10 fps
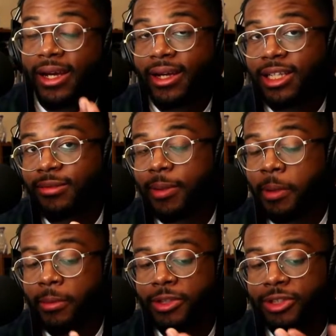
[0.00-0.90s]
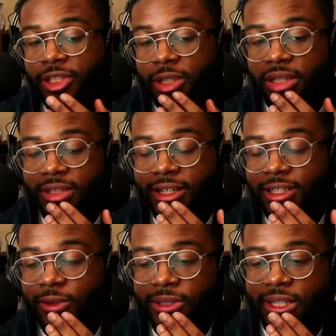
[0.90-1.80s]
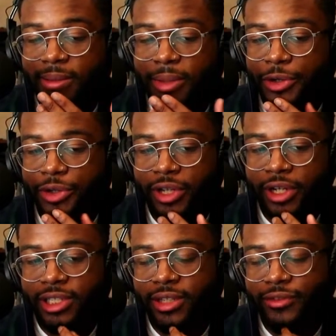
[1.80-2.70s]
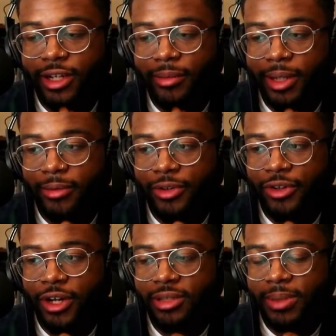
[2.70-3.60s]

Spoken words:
He doesn't make pop music. So that's always that barrier that he's never gonna be able to cross